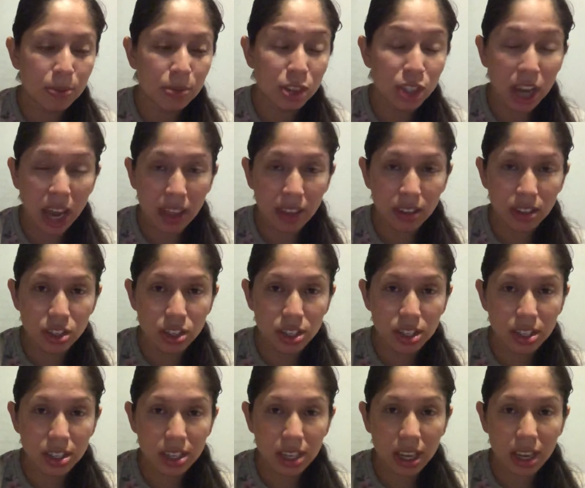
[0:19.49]

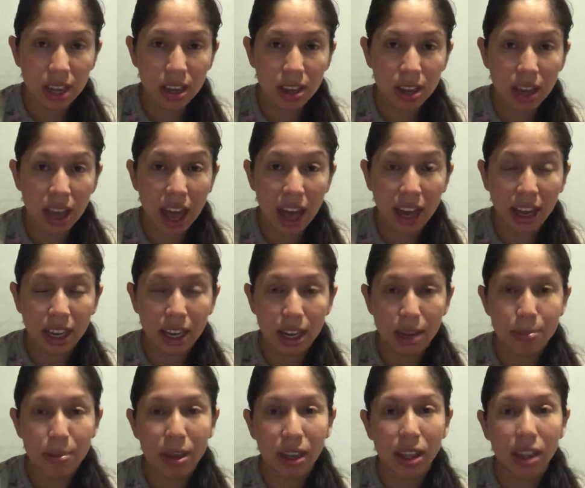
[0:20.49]
challenges
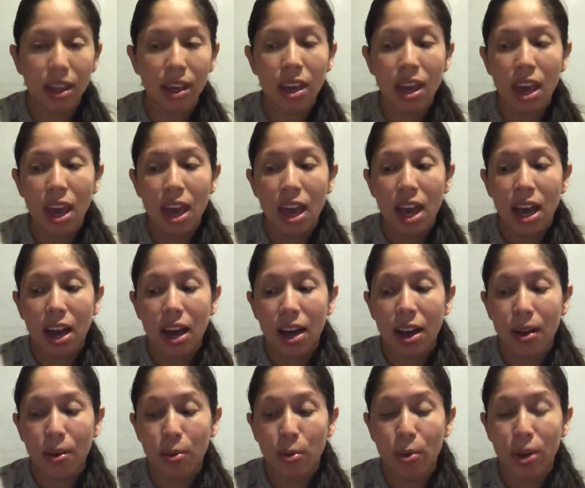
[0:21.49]
academically
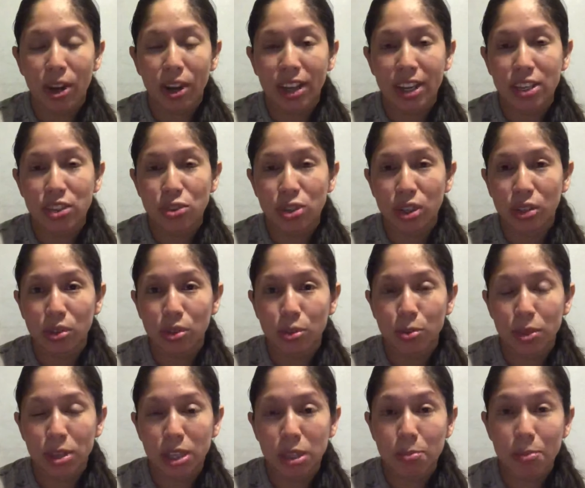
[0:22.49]
where he struggles
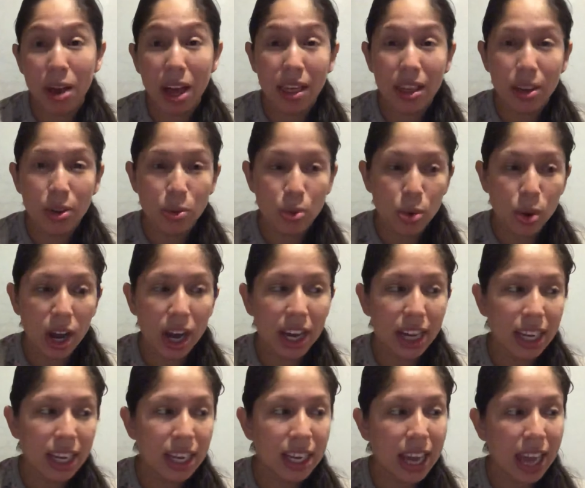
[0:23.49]
with spelling,
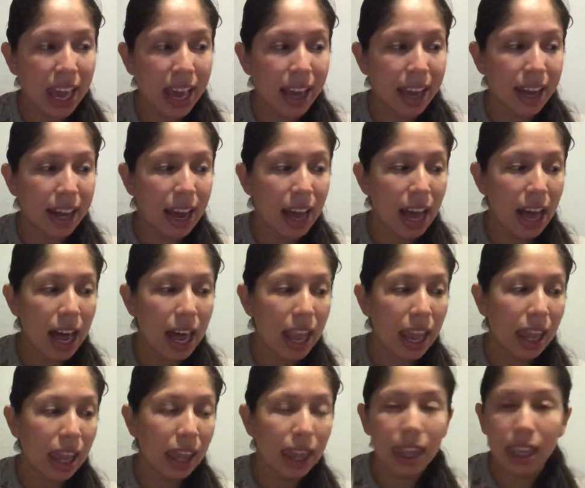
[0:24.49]
writing, and a
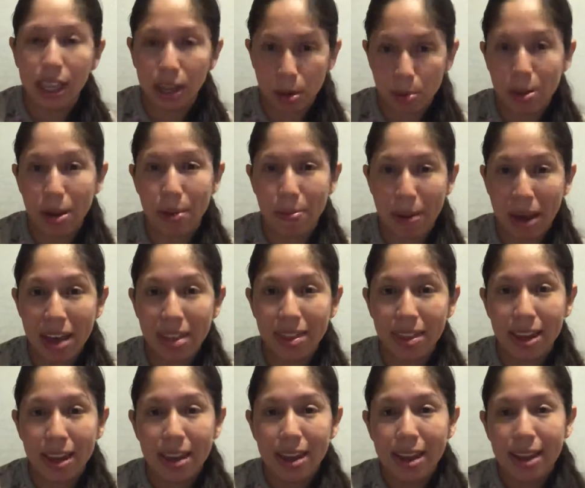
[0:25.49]
little bit of math.
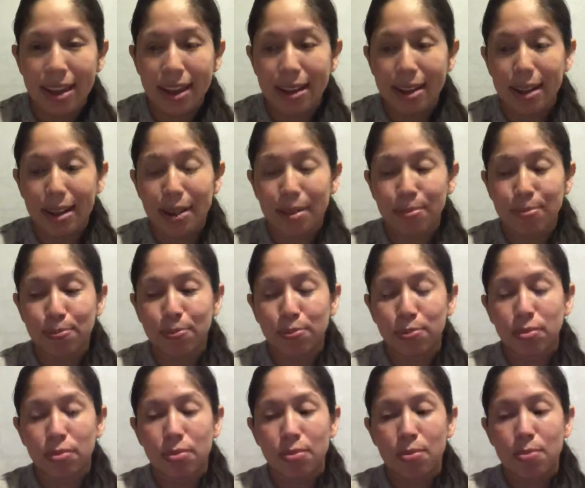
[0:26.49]

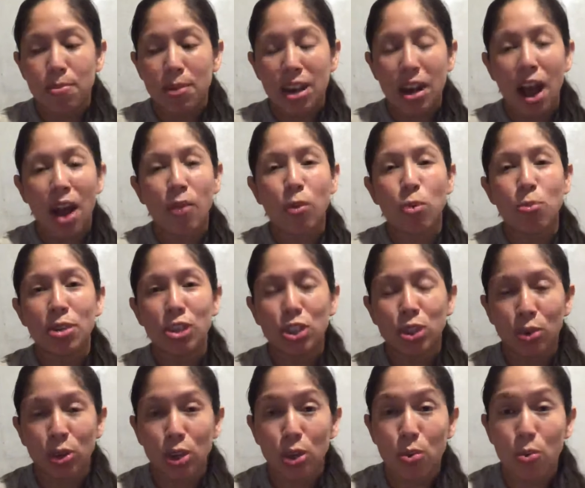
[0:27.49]
But I will be
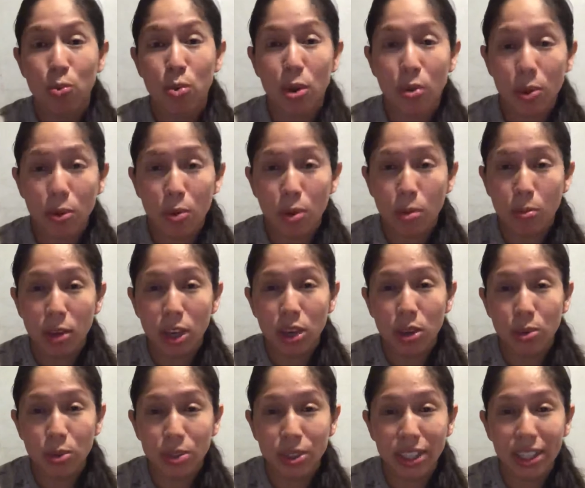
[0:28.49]
showing you what we will be
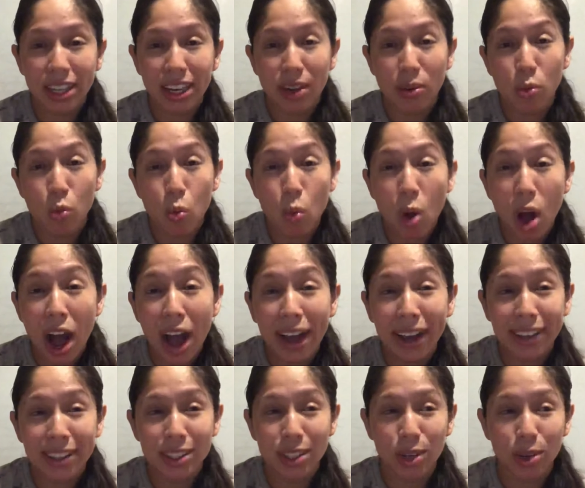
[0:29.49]
using and
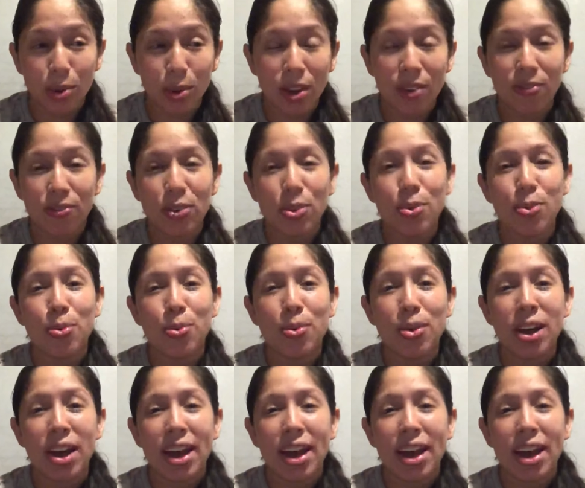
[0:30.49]
why. So if you